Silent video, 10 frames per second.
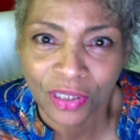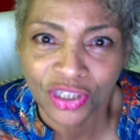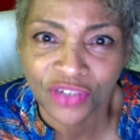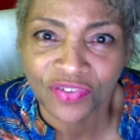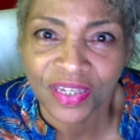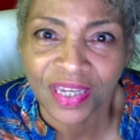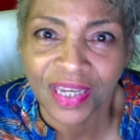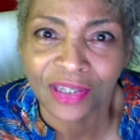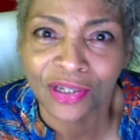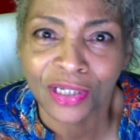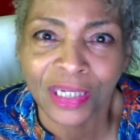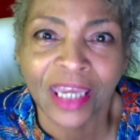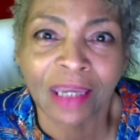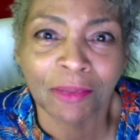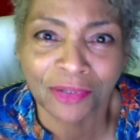to forget your
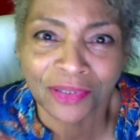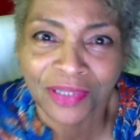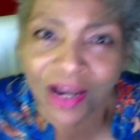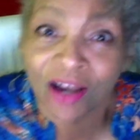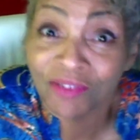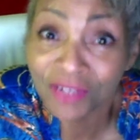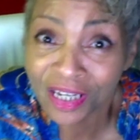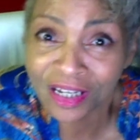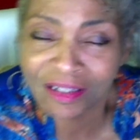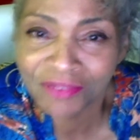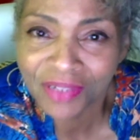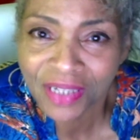labors of love.